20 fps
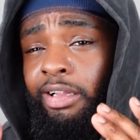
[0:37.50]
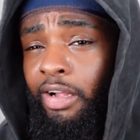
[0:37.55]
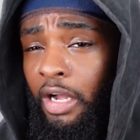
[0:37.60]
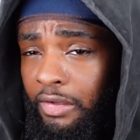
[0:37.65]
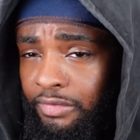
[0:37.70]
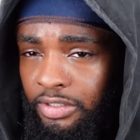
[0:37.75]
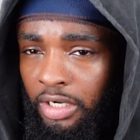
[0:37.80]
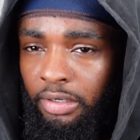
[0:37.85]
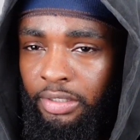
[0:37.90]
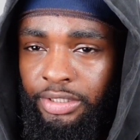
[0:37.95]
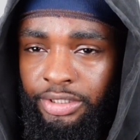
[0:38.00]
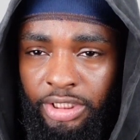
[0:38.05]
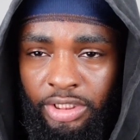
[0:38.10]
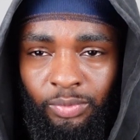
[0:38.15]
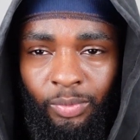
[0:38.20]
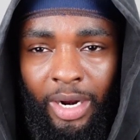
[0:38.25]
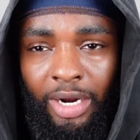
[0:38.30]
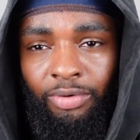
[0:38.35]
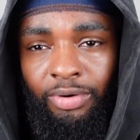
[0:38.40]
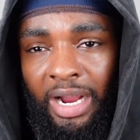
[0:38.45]
Kloth Talk is
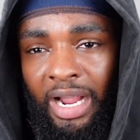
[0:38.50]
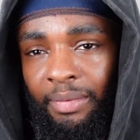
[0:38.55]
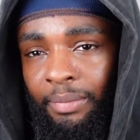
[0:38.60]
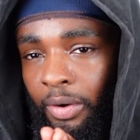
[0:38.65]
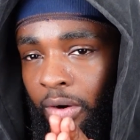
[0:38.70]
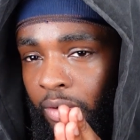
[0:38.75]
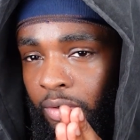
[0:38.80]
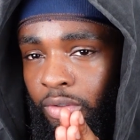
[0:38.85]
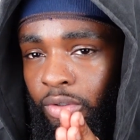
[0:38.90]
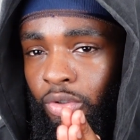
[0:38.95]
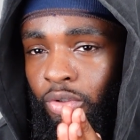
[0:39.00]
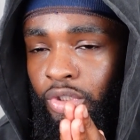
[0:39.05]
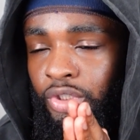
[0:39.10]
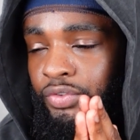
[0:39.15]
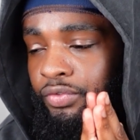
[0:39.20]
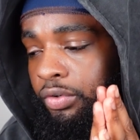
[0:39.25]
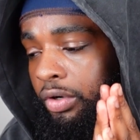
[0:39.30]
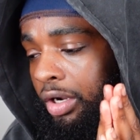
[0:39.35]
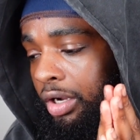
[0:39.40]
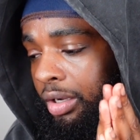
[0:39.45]
just where I grab
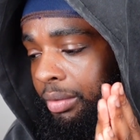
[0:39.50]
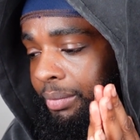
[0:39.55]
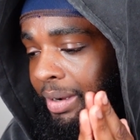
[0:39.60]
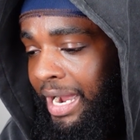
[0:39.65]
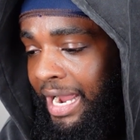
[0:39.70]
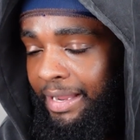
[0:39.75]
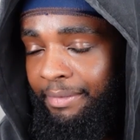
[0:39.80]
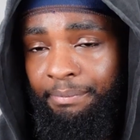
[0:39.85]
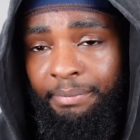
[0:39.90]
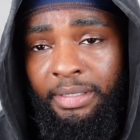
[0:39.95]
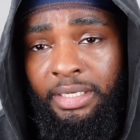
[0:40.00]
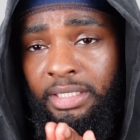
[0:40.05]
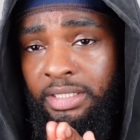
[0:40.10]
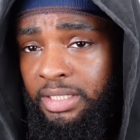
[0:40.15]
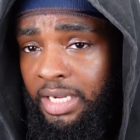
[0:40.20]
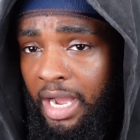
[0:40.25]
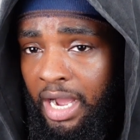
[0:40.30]
articles from Hypebeast,